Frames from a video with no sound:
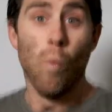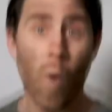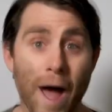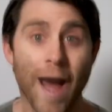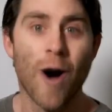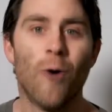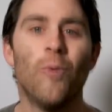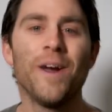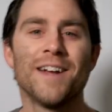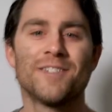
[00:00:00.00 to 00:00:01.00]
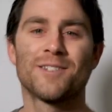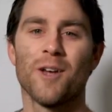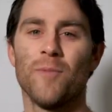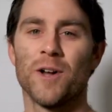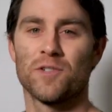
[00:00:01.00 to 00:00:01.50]
Wow, we had
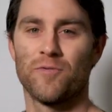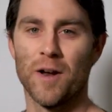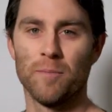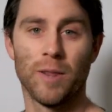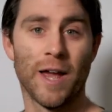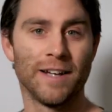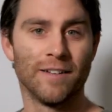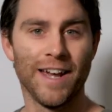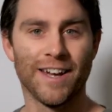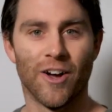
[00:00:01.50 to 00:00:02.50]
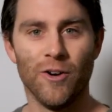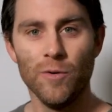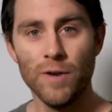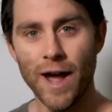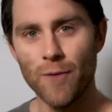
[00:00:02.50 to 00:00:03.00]
so much fun playing Lego.
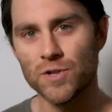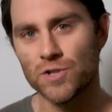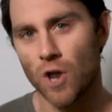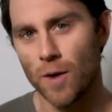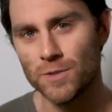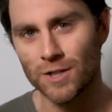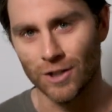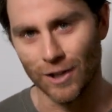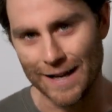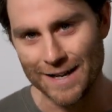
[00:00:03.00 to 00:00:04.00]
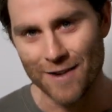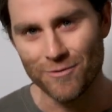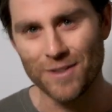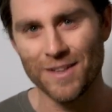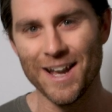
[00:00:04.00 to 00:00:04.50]
Now it's time to clean everything